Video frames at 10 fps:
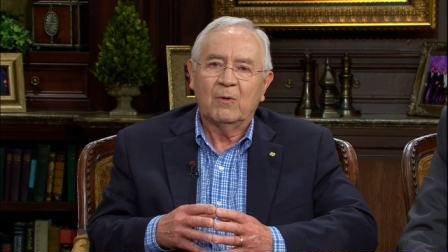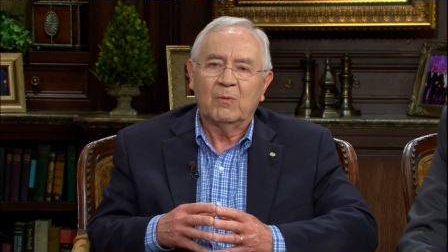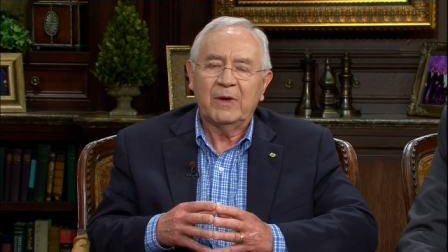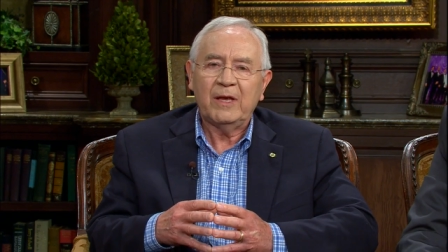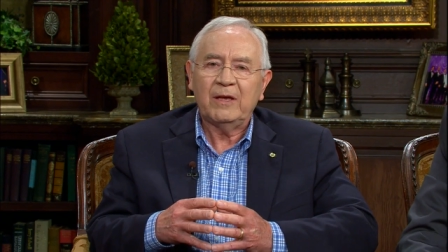
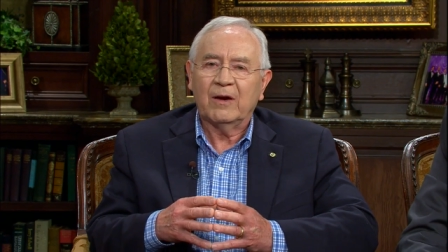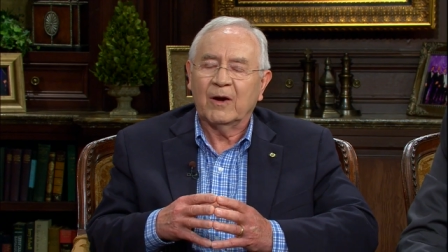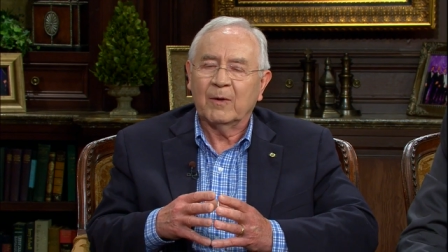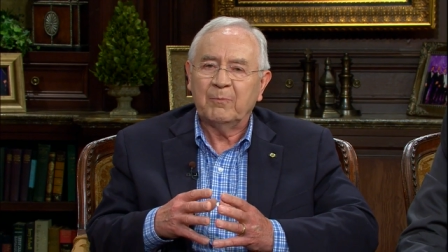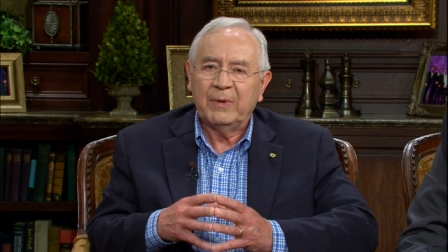We
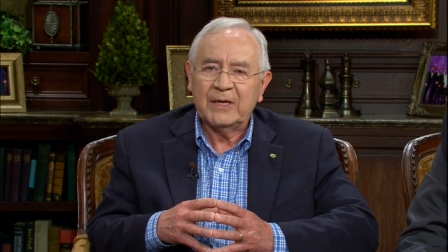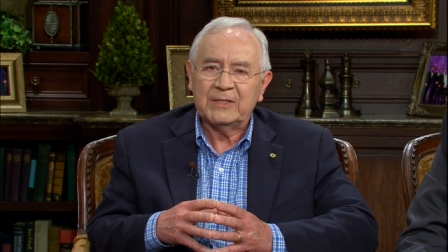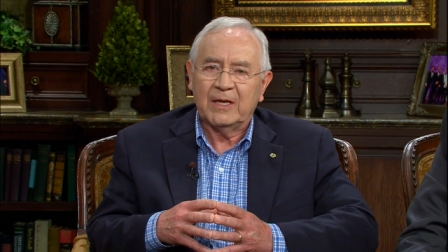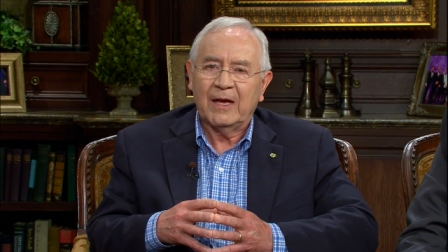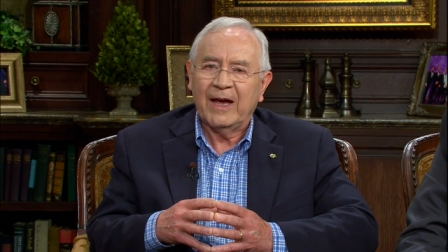are
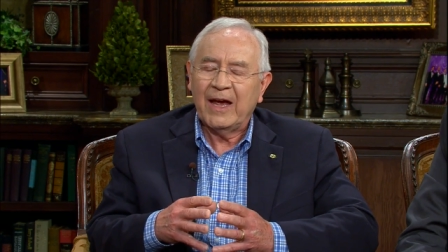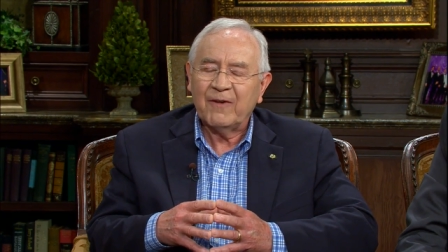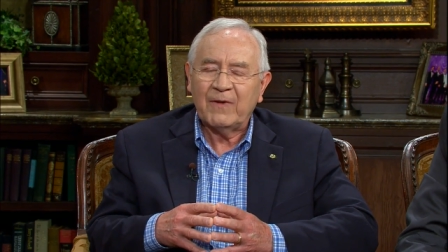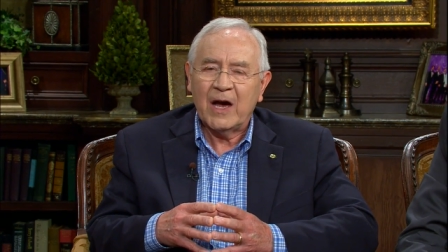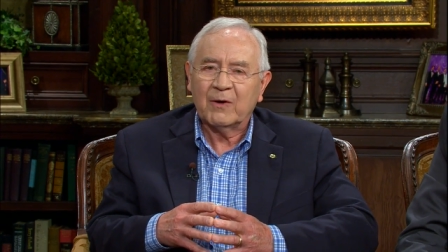busy. A
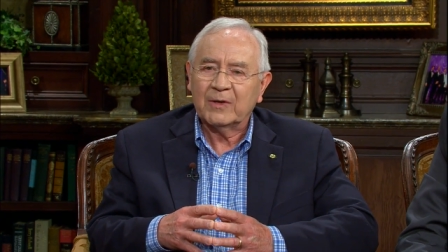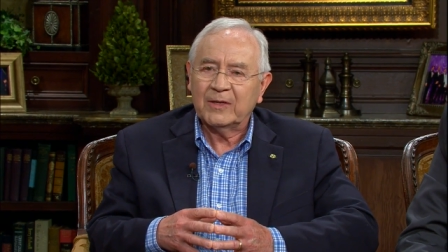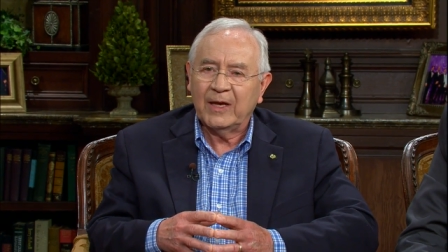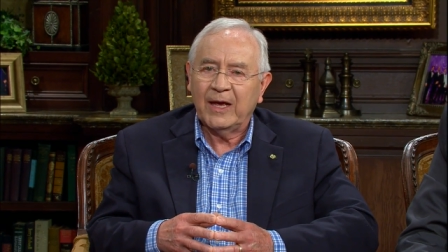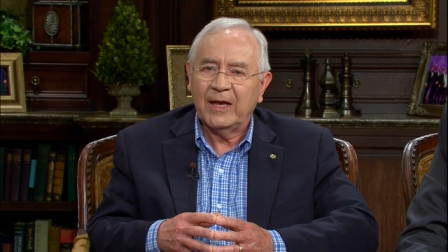half hour a
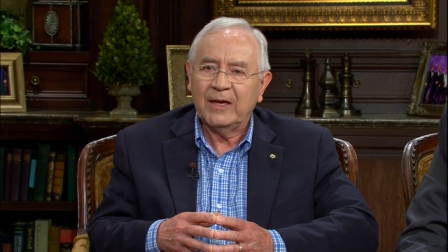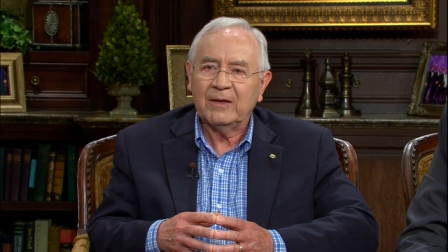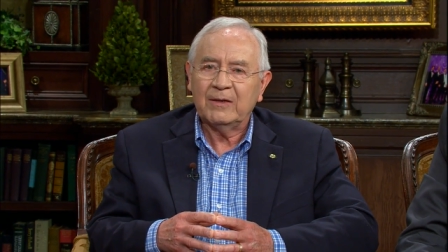day